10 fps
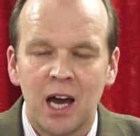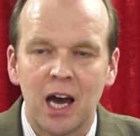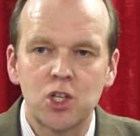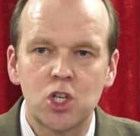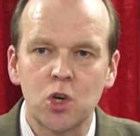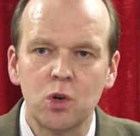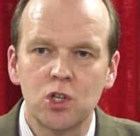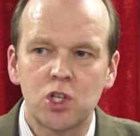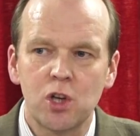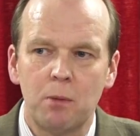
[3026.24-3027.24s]
As soon
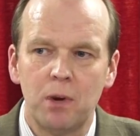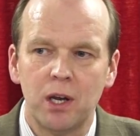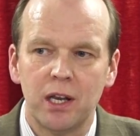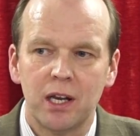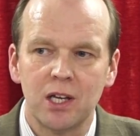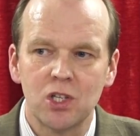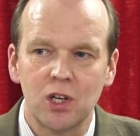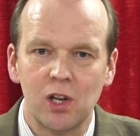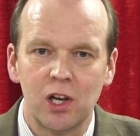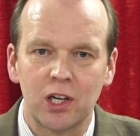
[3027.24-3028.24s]
as someone
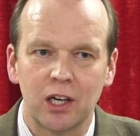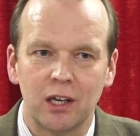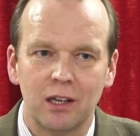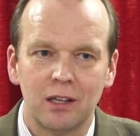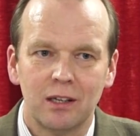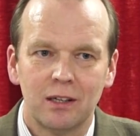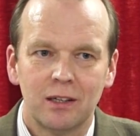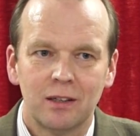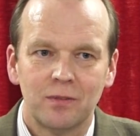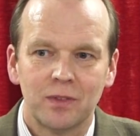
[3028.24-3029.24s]
isn't looking,
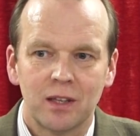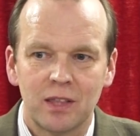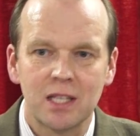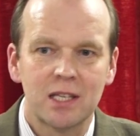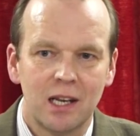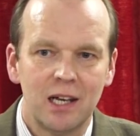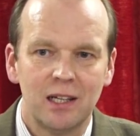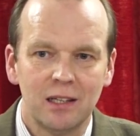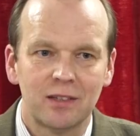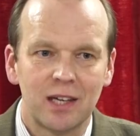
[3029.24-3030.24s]
that's a
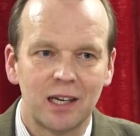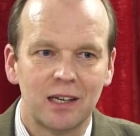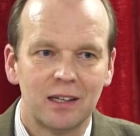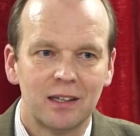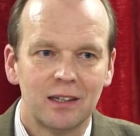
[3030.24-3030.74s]
little thing.